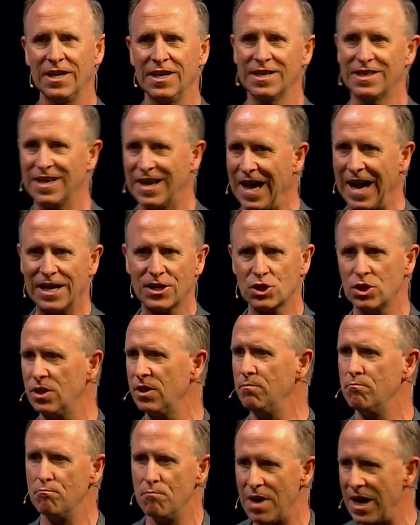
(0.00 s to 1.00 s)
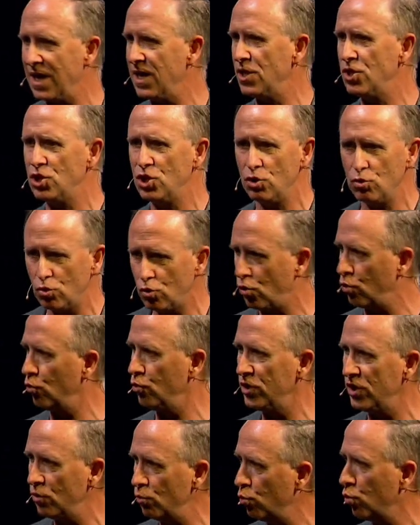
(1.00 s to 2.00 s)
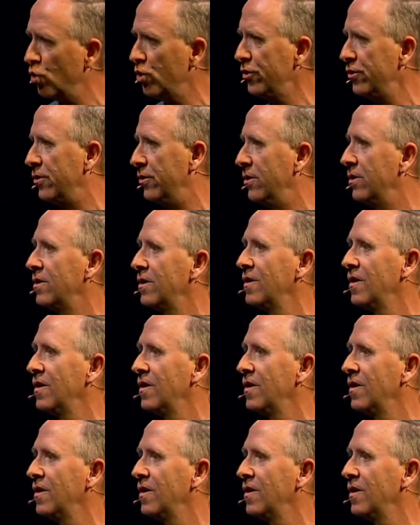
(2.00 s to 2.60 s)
that actually made you who you were.